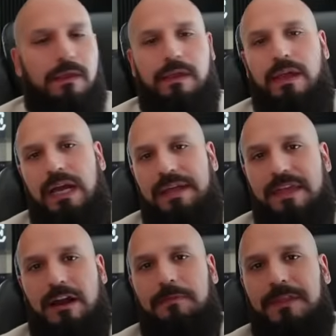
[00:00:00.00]
and that
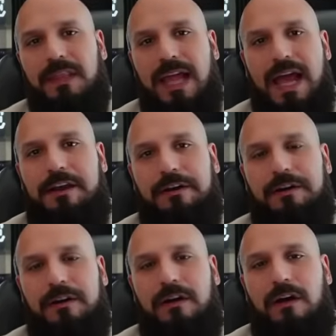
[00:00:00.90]
up the ladder
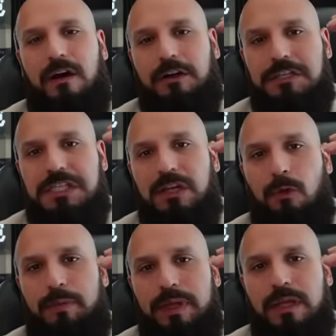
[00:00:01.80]
are still
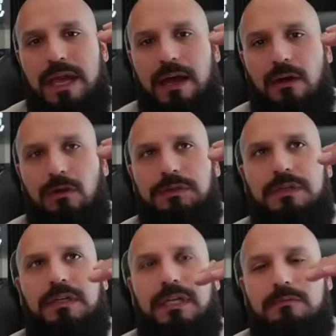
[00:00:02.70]
being held
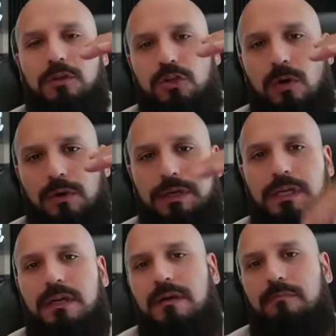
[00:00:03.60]
in majority
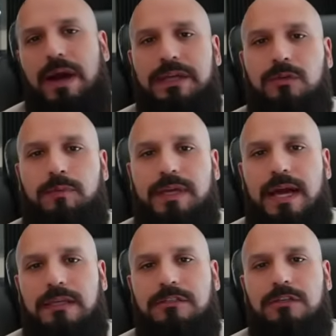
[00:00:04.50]
by
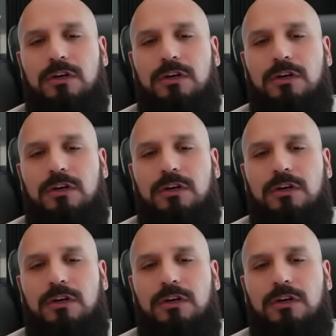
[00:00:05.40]
UBS,